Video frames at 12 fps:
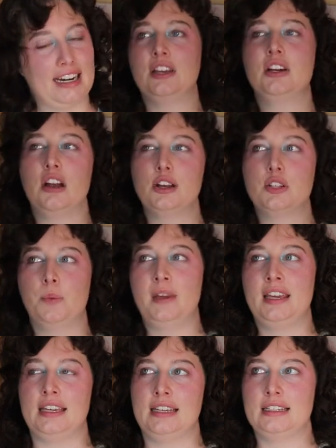It could also be
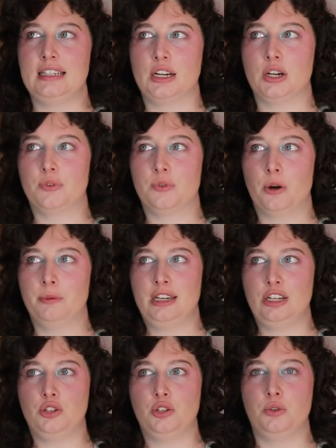easier for
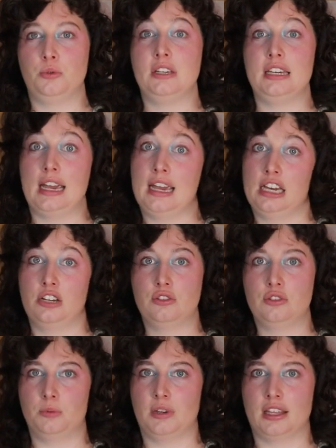me to
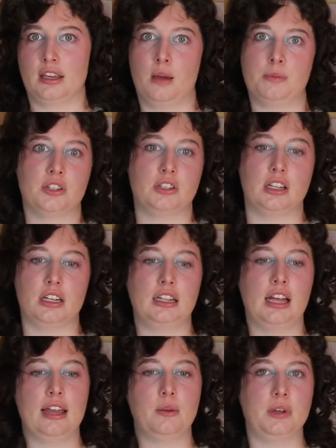gauge what the cup should
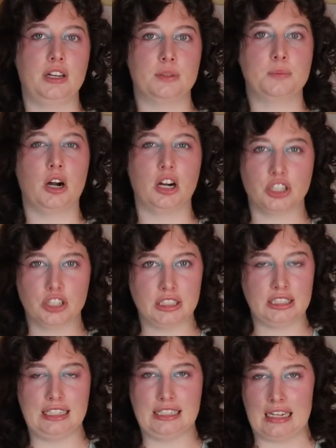look like when it's
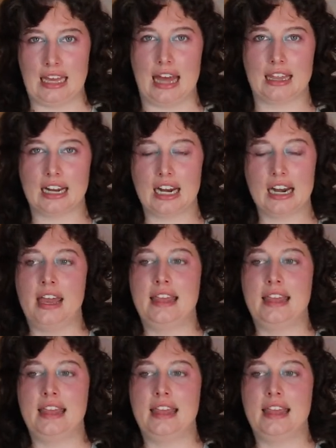partially together.